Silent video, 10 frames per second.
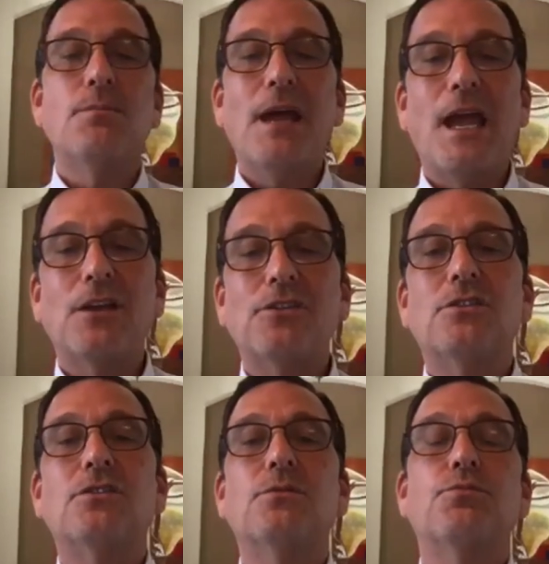banks
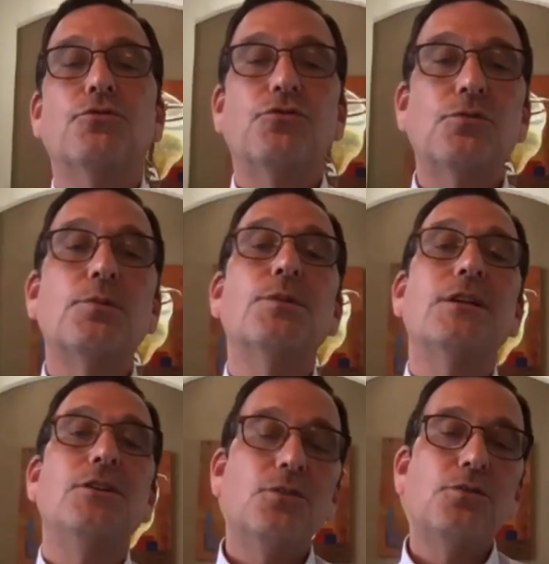to presumably
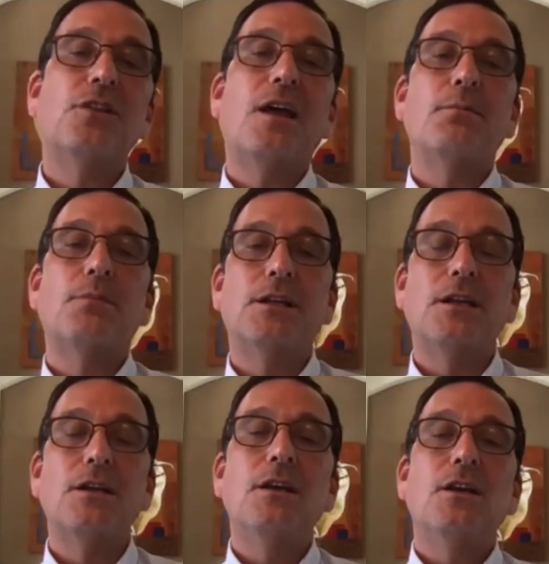use that
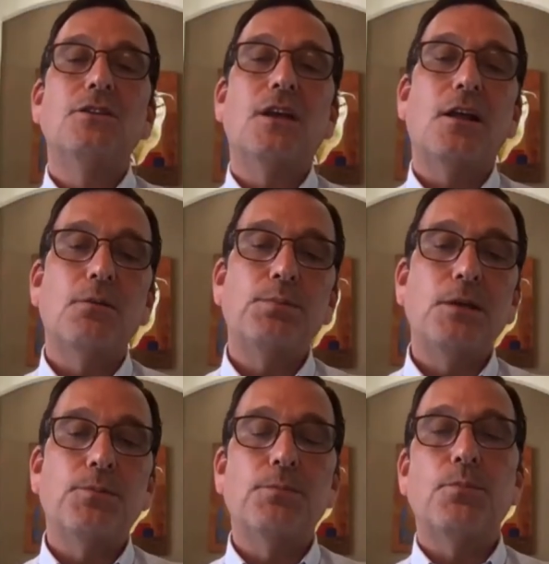money to help
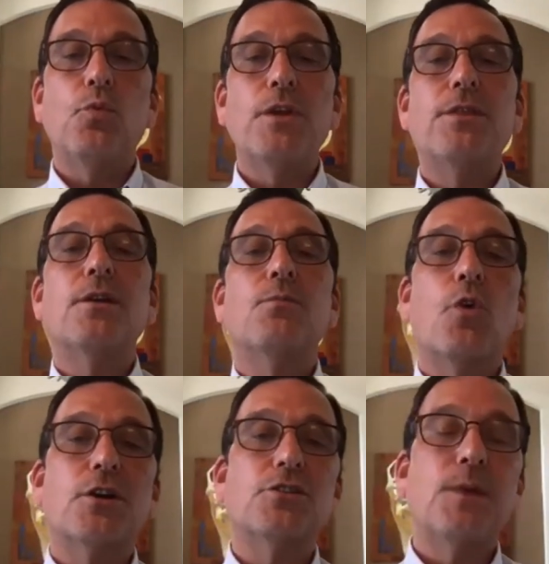people with their
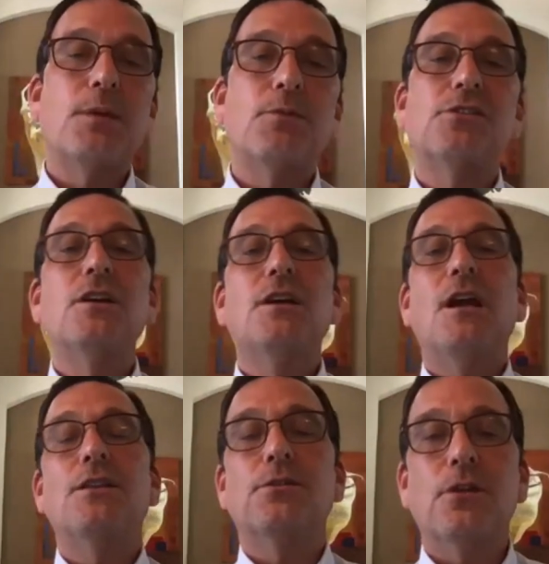mortgage payments
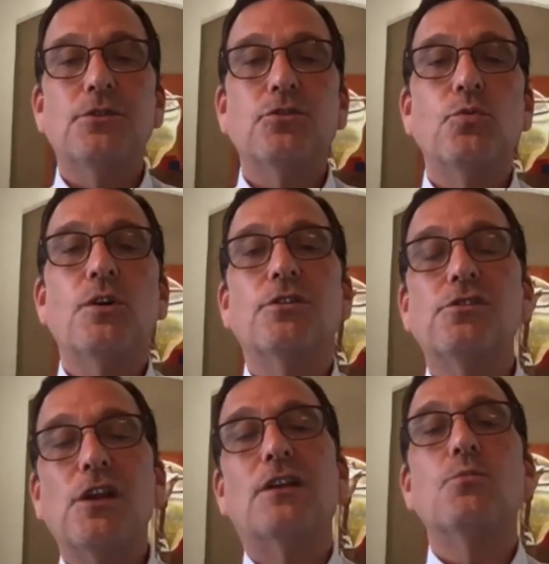and their underwater
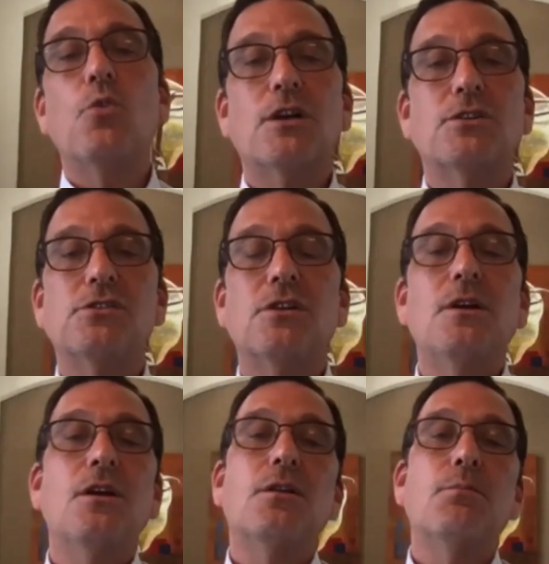second mortgages,
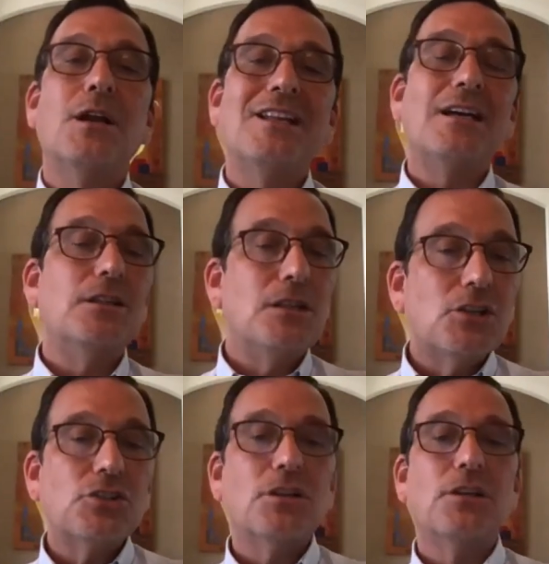the money
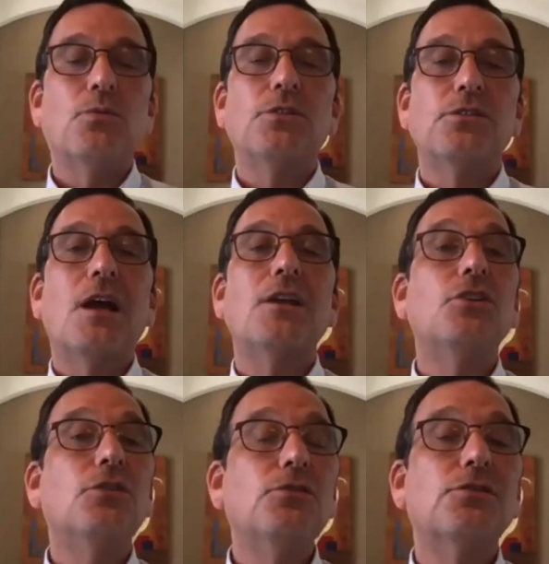initially was not
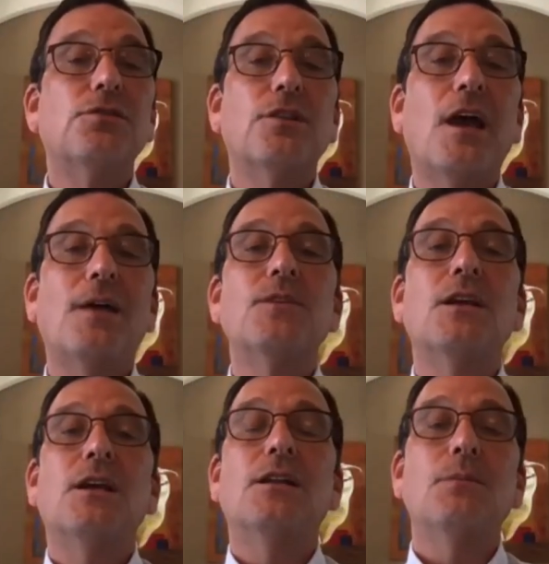used for that,
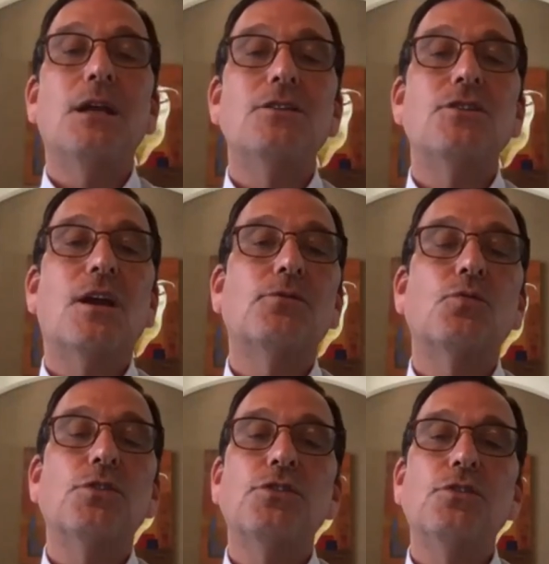and many times
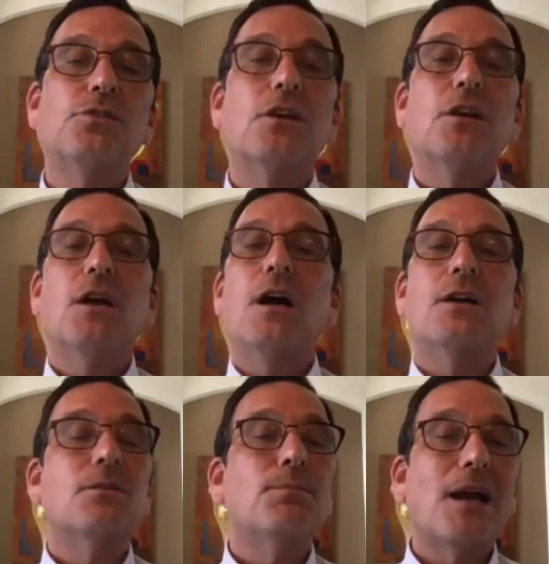was used uh,
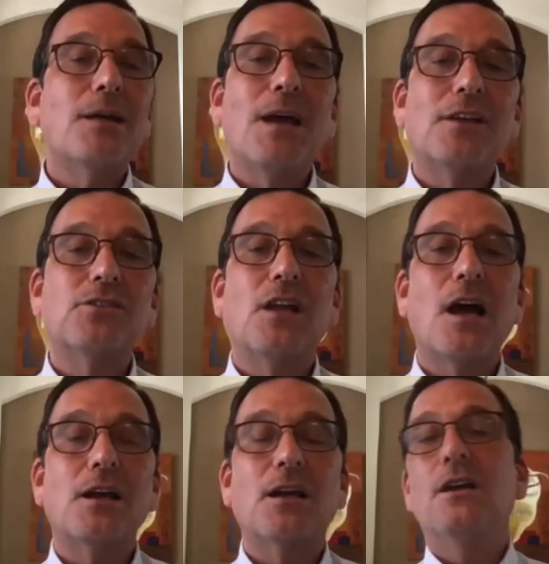to buy back
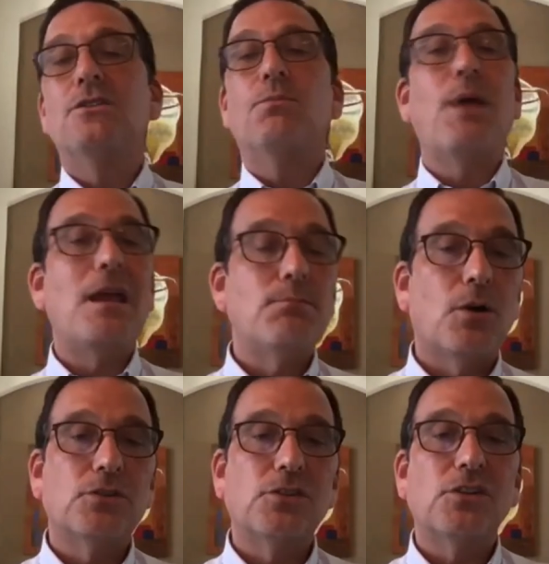stock, to pay
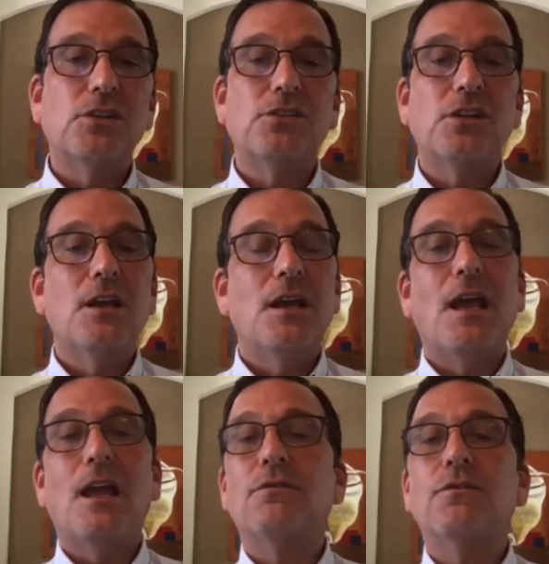bonuses,
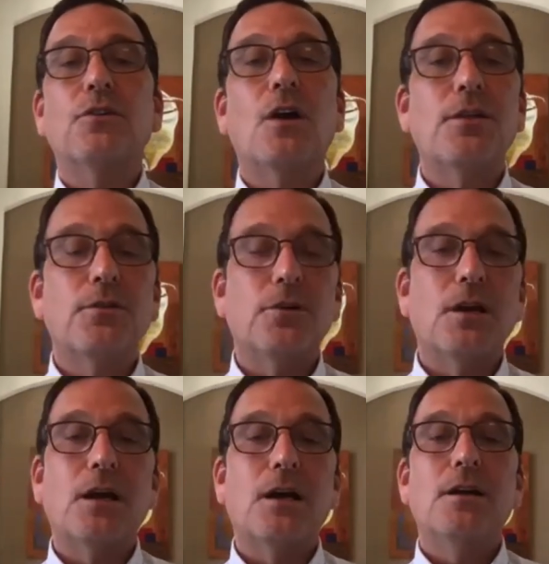and for other
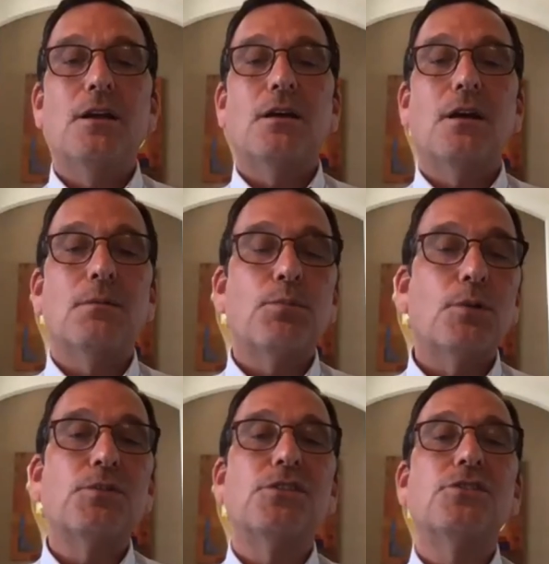uh, uh,
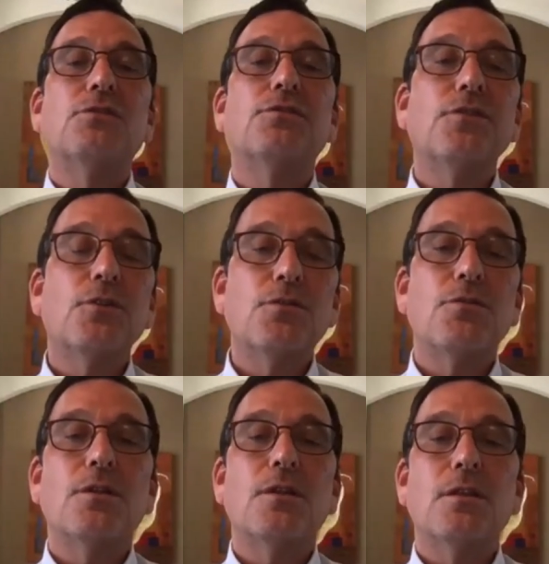purposes to further
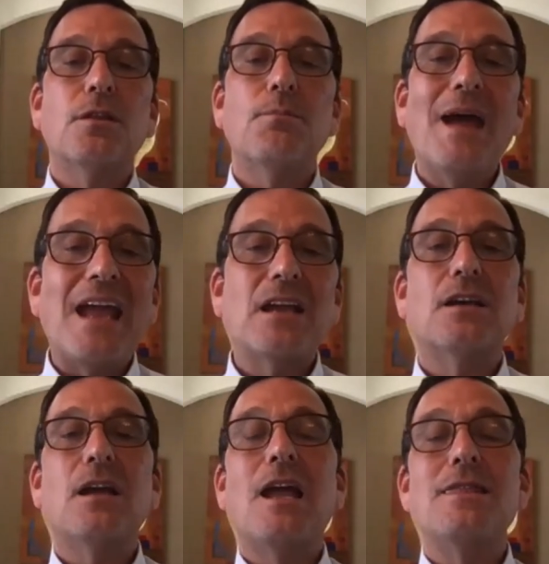the, the bank
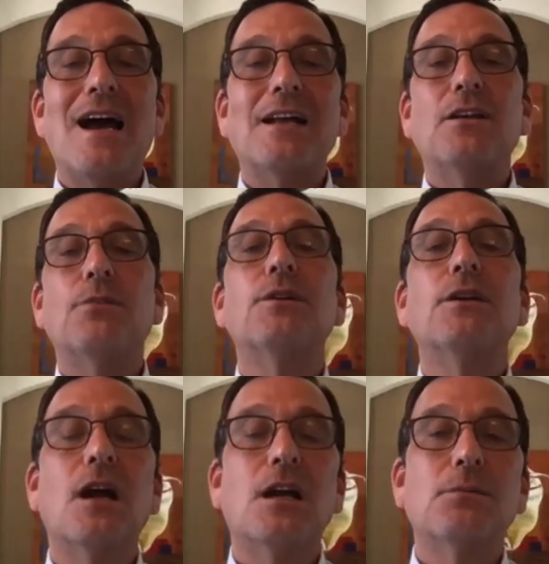and not help the
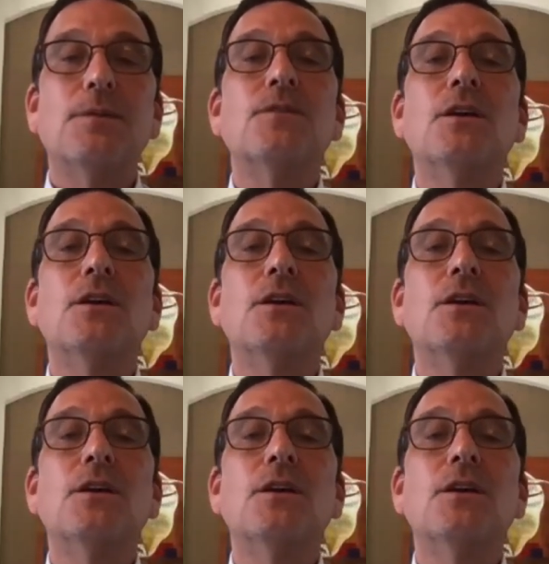economy.